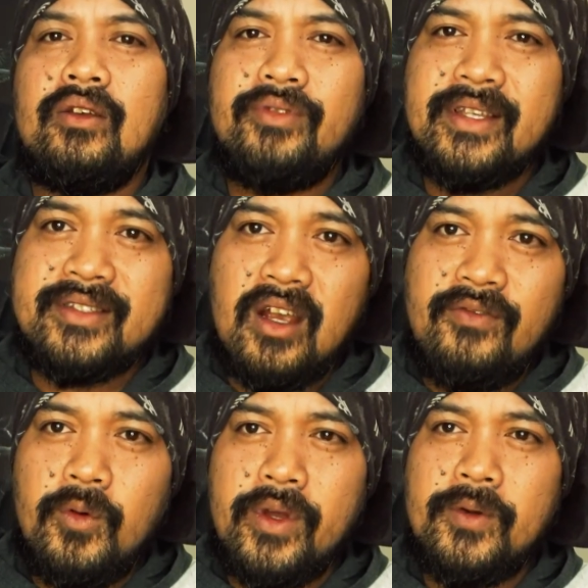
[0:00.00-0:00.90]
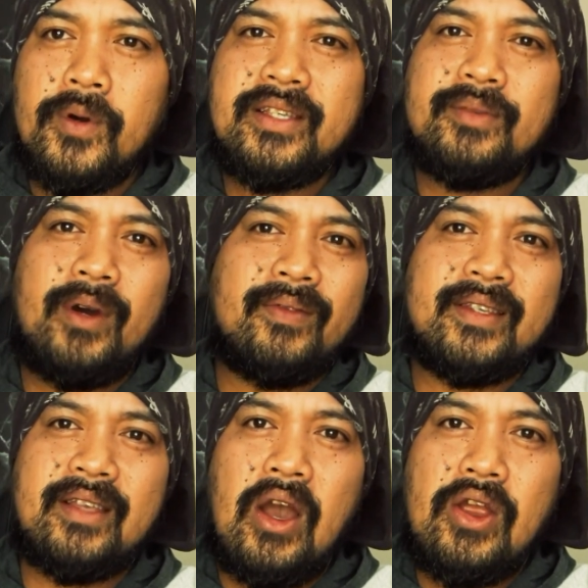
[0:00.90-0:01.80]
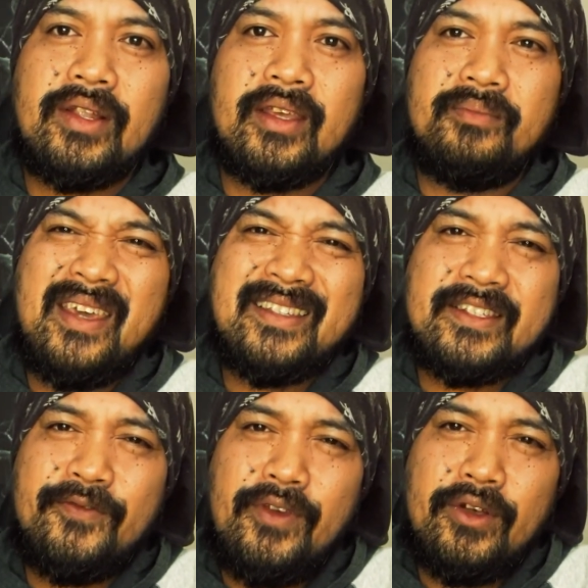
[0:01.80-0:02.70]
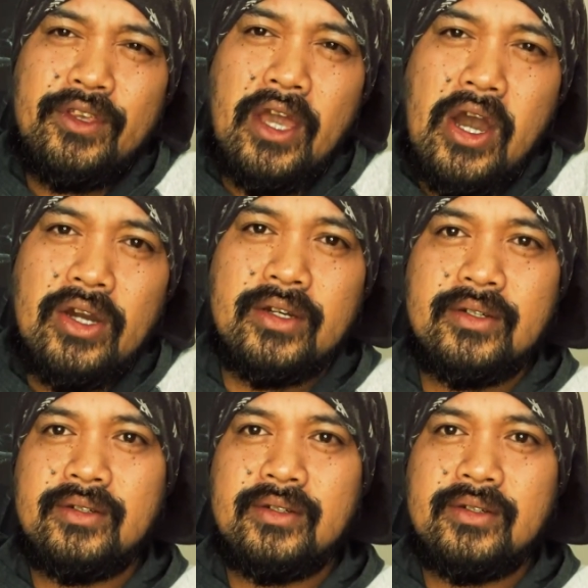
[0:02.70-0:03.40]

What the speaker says: Rediscover what it was about this art that makes us feel young,